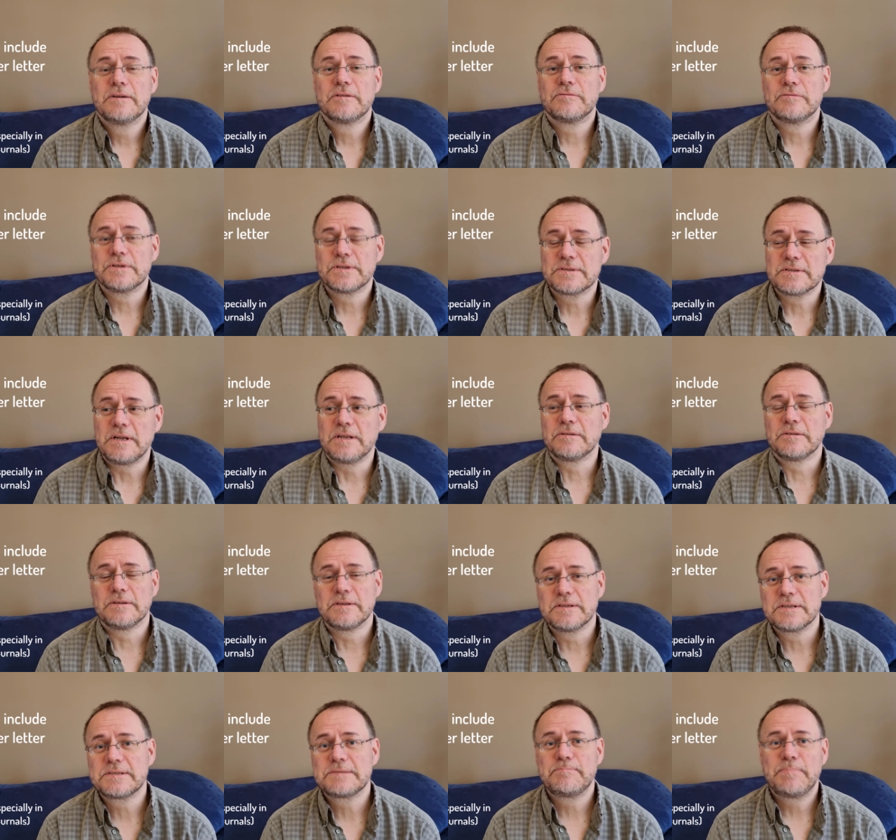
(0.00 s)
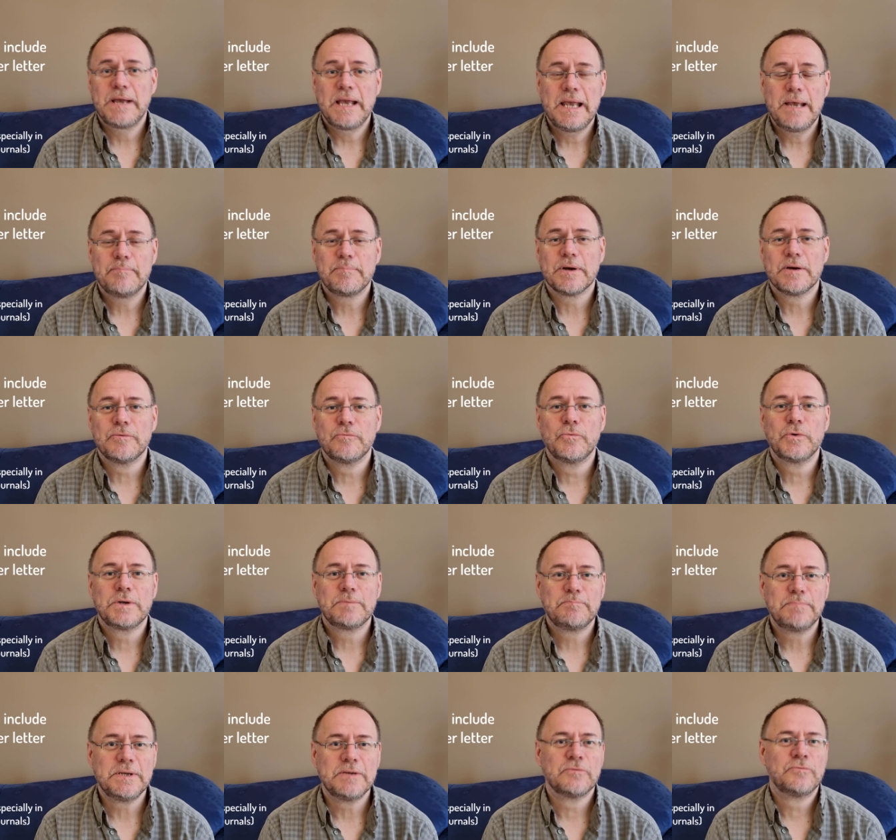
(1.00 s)
result of this paper
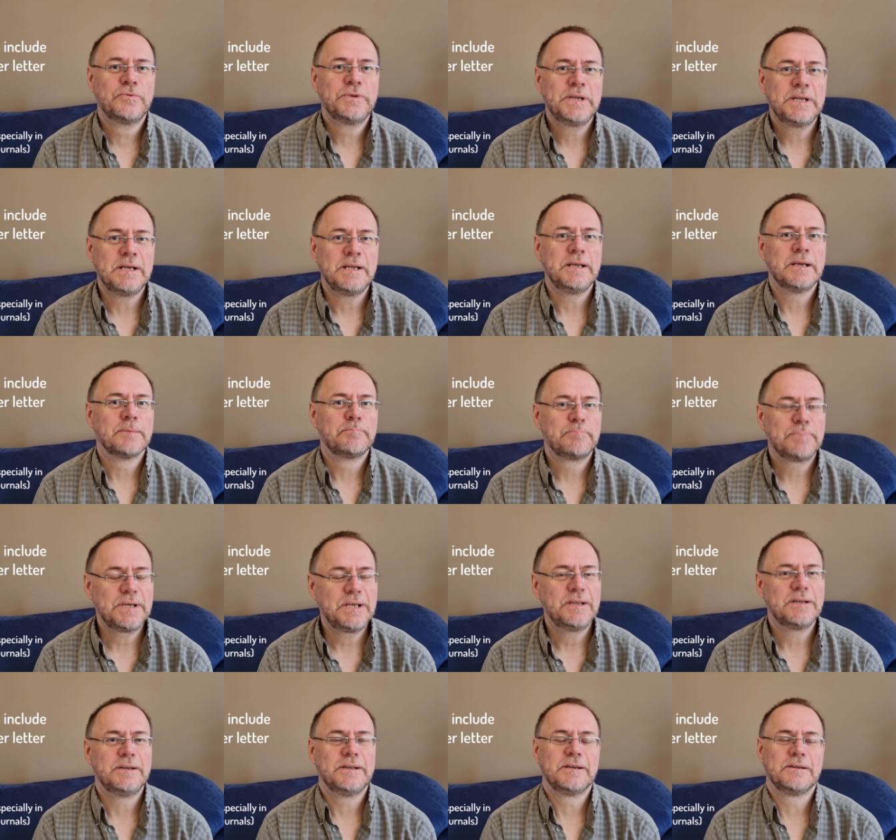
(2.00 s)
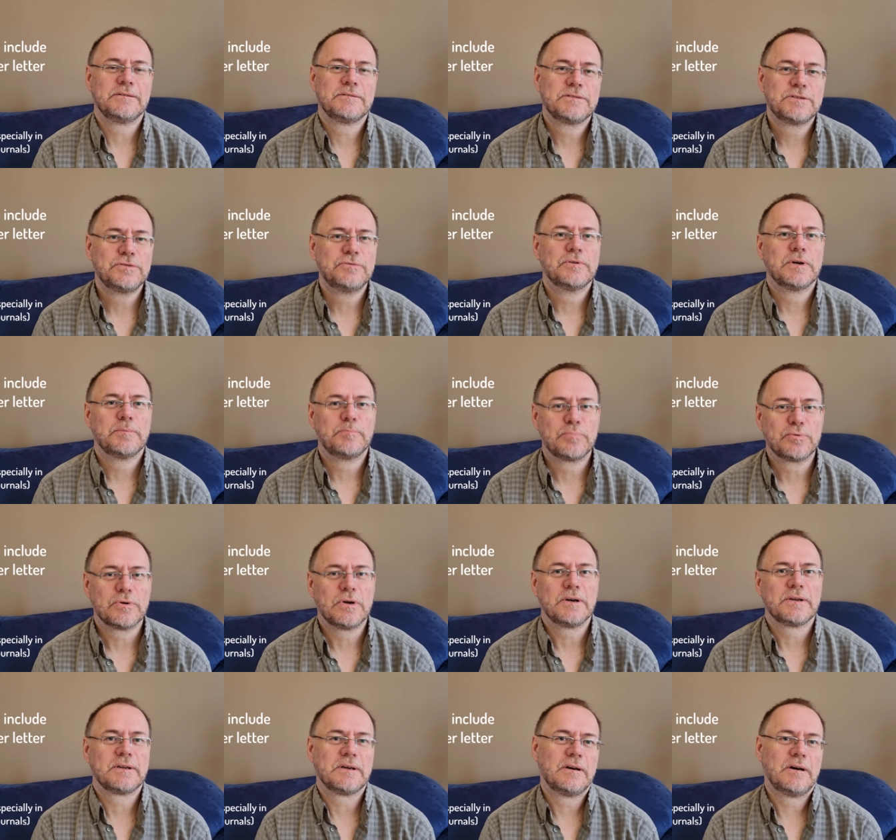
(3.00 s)
would be really appealing to a
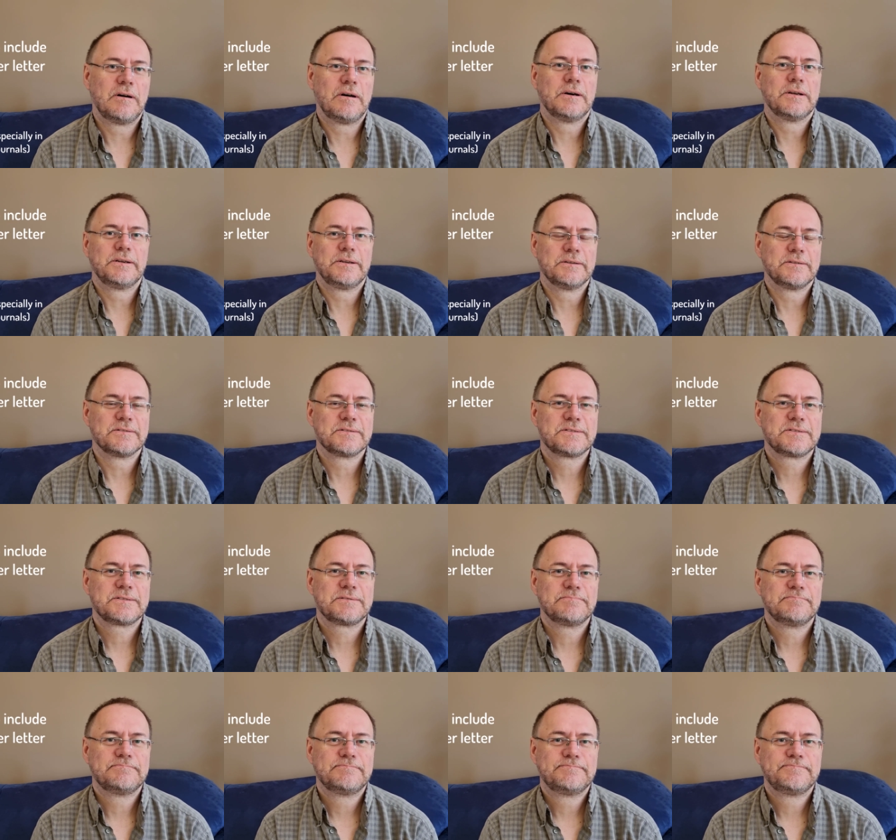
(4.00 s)
broader audience.